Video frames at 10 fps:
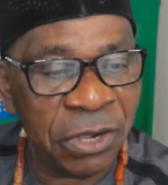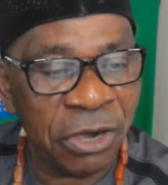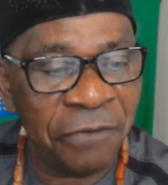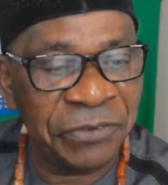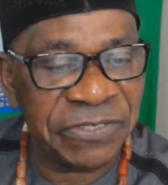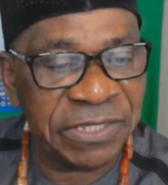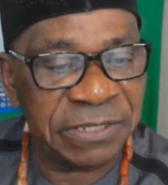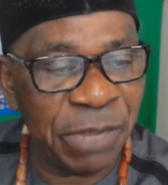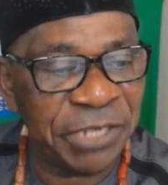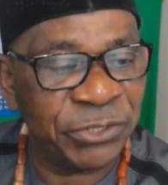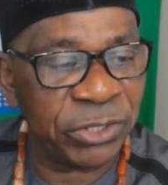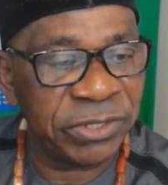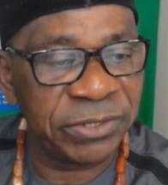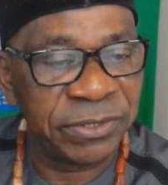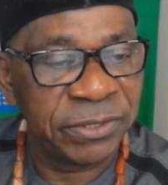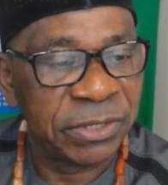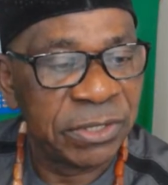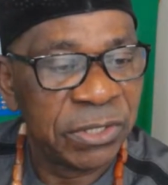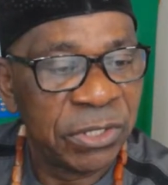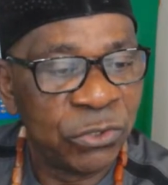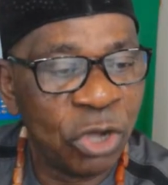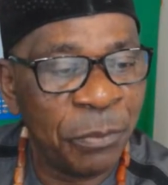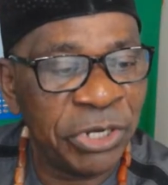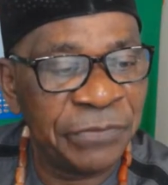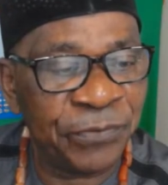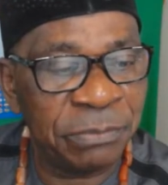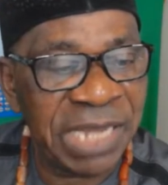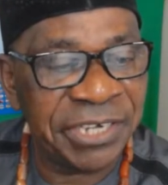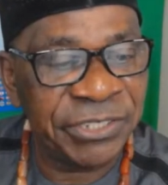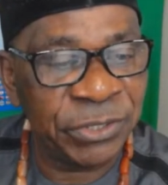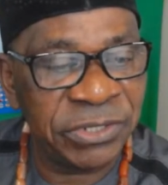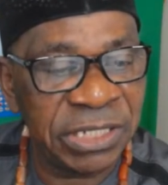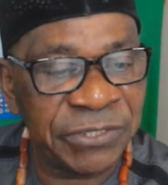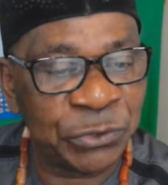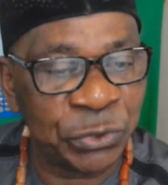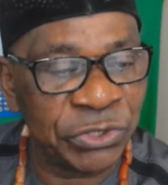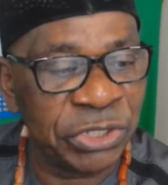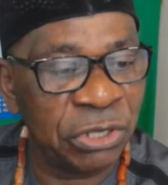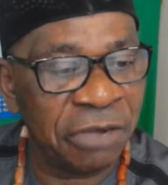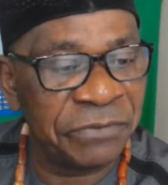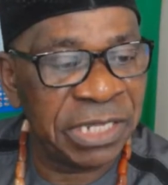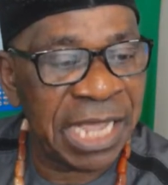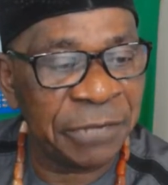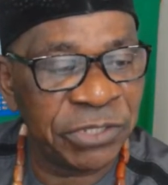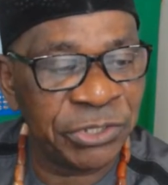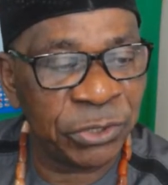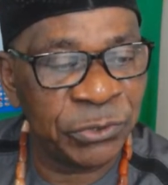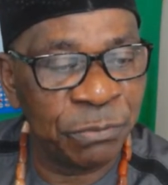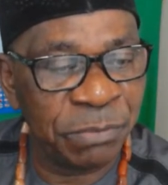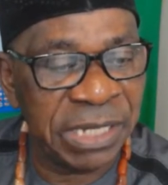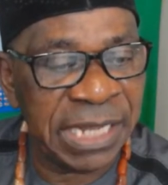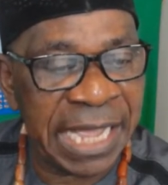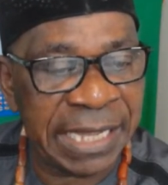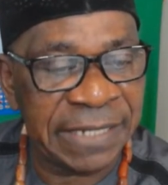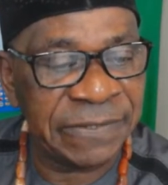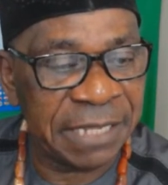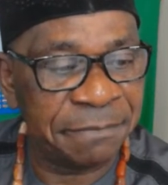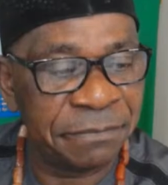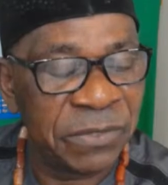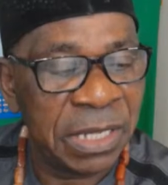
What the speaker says: offices mentioned, nobody from that region is guilty of the accusation you made against them.